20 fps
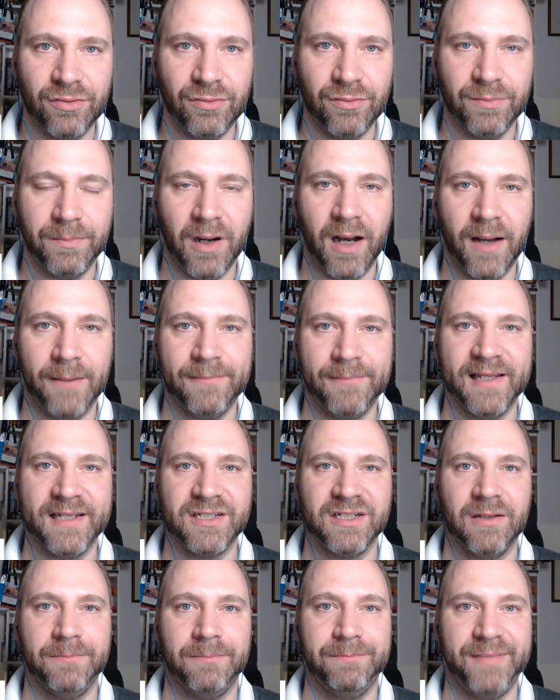who
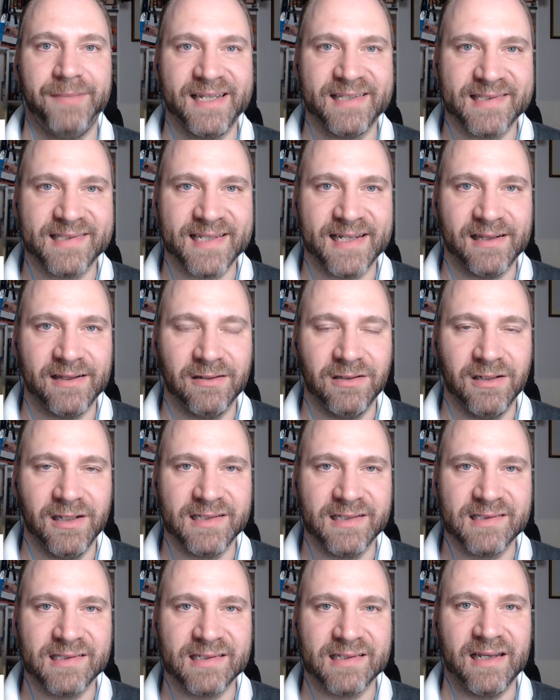publish a bestseller
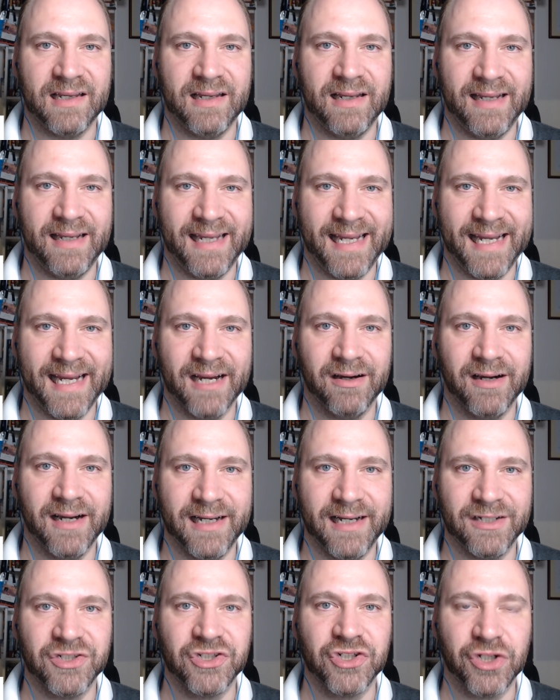list here
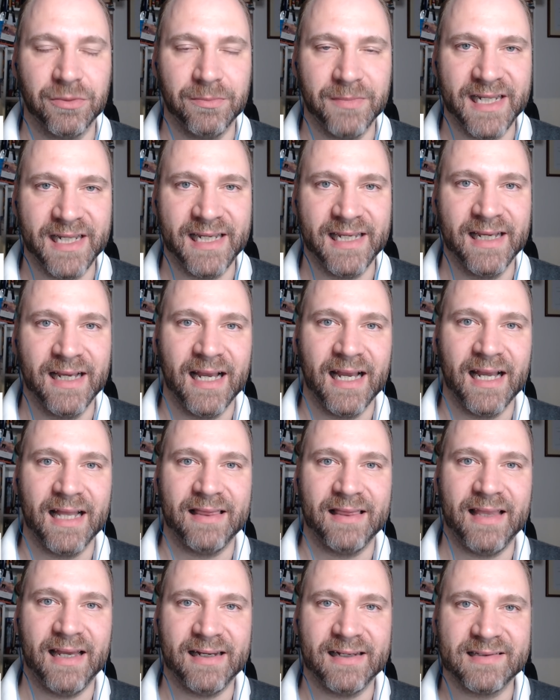in Germany
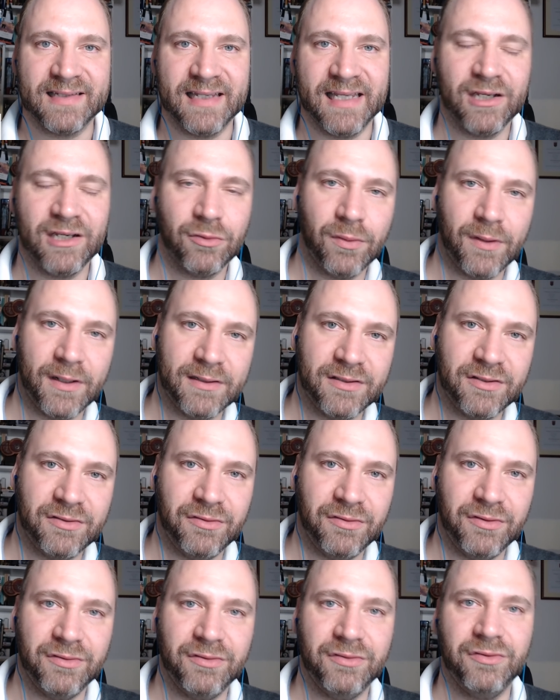that is equal
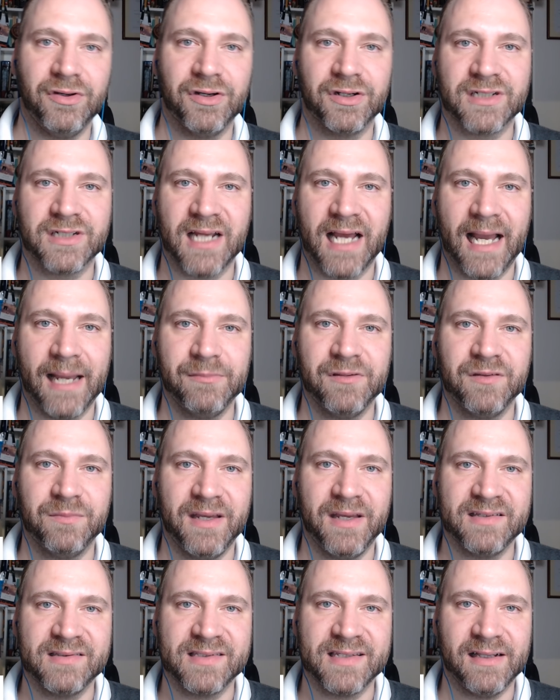to New York Times
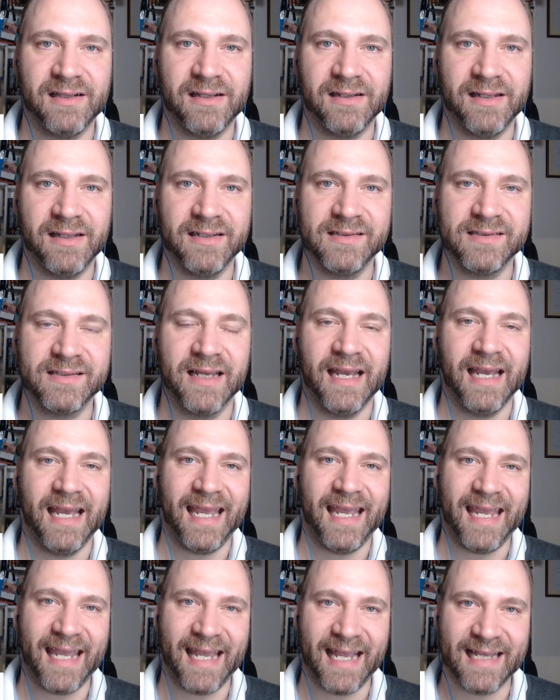bestseller list.
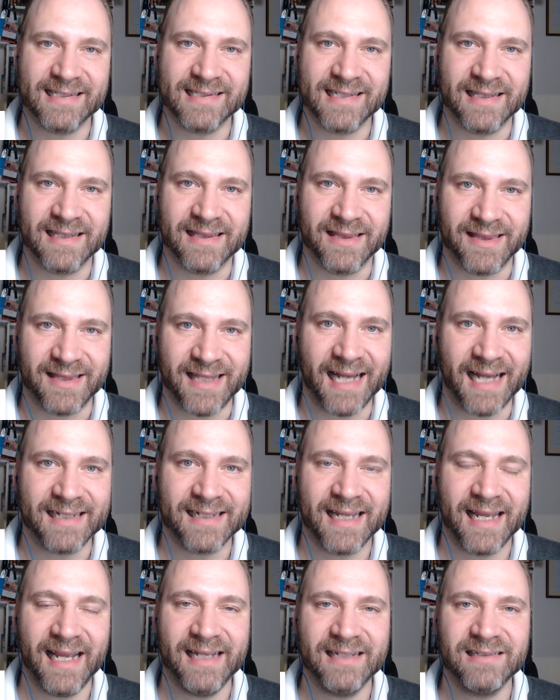Is it
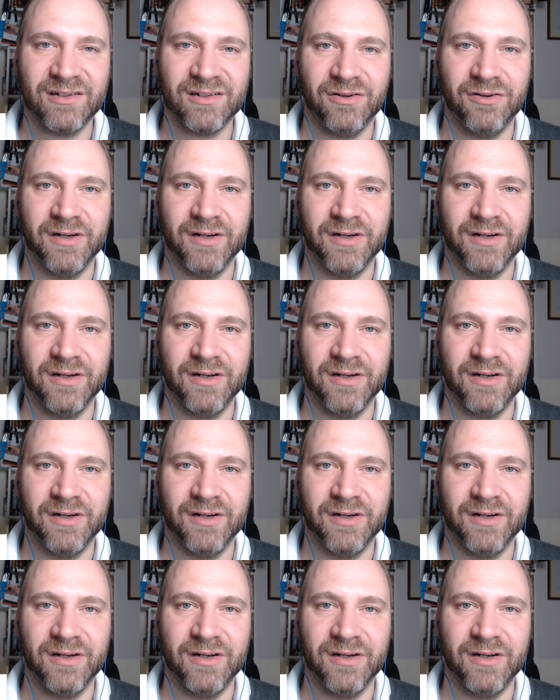that case,